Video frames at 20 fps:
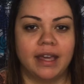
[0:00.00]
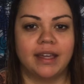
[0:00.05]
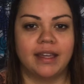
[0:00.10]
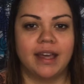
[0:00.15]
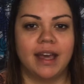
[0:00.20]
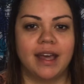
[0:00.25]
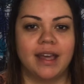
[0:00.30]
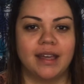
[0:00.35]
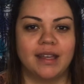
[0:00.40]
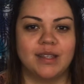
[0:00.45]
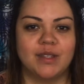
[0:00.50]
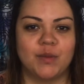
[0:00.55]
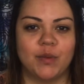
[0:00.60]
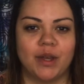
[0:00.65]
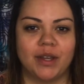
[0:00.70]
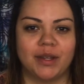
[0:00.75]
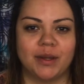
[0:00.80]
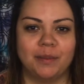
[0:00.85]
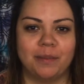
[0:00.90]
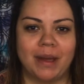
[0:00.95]
Hey guys,
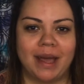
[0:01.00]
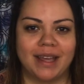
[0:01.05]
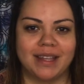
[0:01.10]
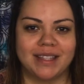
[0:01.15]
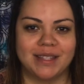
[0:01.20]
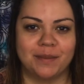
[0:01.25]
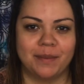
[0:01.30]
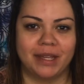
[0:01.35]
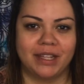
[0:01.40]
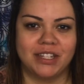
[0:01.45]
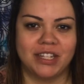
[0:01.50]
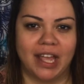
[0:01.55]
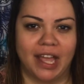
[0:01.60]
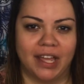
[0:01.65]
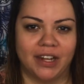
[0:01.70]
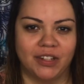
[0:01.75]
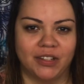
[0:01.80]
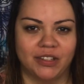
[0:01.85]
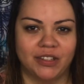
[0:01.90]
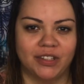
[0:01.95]
welcome back to my
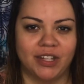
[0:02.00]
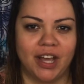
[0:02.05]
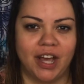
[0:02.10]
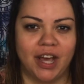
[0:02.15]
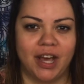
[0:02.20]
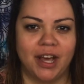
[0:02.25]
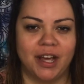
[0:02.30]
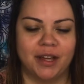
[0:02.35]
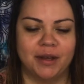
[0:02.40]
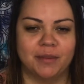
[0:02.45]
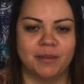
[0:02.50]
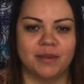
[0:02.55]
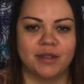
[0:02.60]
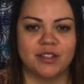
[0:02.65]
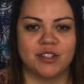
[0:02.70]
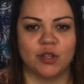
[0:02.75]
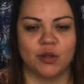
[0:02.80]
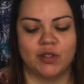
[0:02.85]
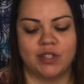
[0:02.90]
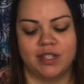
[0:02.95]
channel.
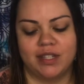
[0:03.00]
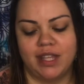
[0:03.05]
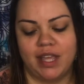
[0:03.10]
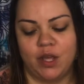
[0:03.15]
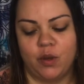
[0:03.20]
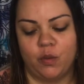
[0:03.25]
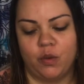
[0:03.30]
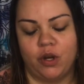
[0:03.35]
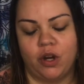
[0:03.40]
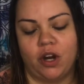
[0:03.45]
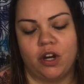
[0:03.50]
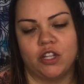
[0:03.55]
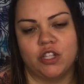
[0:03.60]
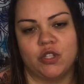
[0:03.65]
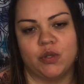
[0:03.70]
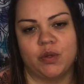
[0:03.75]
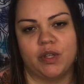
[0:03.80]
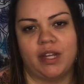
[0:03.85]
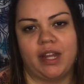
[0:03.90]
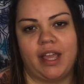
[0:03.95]
So today we are
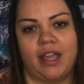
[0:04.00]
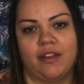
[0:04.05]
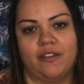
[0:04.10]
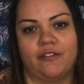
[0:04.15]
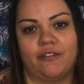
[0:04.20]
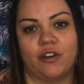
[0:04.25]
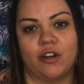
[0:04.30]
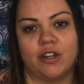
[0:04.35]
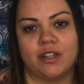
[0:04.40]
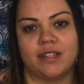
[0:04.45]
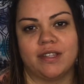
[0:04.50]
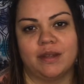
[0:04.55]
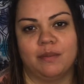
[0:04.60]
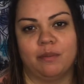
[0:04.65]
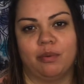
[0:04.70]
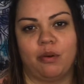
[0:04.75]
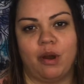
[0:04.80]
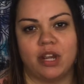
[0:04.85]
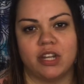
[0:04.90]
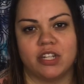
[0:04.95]
doing a first
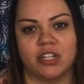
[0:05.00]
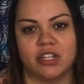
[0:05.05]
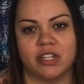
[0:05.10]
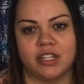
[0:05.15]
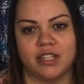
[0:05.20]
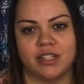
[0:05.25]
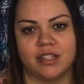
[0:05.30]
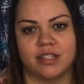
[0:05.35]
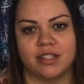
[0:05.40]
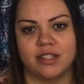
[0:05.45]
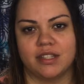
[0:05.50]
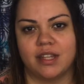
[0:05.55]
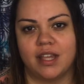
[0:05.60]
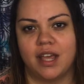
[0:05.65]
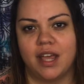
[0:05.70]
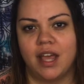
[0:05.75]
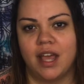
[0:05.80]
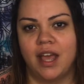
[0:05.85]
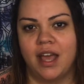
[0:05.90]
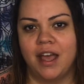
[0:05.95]
impressions
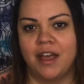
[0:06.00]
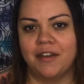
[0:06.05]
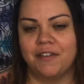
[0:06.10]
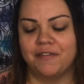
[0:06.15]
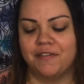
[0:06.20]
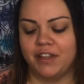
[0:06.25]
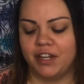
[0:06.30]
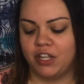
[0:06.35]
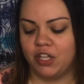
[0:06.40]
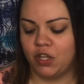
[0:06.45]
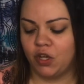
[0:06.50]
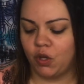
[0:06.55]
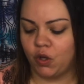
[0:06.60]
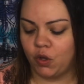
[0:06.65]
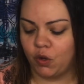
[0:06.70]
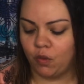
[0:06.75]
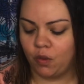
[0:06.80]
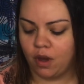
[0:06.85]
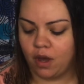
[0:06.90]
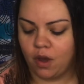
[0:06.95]

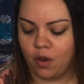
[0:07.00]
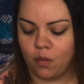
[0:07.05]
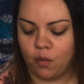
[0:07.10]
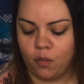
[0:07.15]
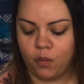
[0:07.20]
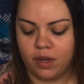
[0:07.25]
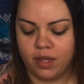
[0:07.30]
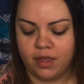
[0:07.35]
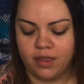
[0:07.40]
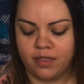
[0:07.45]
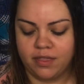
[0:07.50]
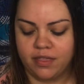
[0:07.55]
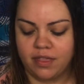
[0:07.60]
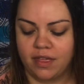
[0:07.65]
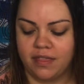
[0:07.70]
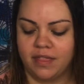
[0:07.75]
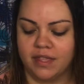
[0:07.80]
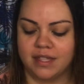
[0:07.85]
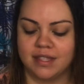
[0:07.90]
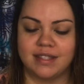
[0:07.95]
video
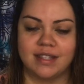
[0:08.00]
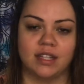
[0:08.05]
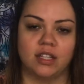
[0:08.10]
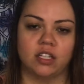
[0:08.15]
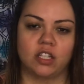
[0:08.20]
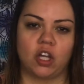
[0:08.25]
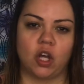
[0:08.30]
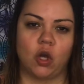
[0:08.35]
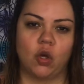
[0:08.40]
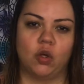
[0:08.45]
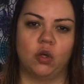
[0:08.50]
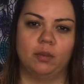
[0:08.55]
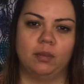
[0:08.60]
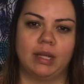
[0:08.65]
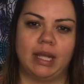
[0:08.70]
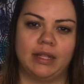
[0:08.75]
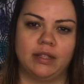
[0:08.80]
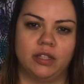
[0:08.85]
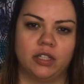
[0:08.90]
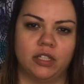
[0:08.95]
with the Silicone
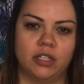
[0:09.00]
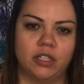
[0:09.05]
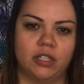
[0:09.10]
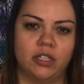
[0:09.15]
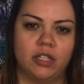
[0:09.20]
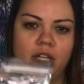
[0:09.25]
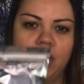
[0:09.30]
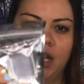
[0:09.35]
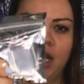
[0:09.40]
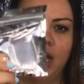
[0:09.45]
Blender.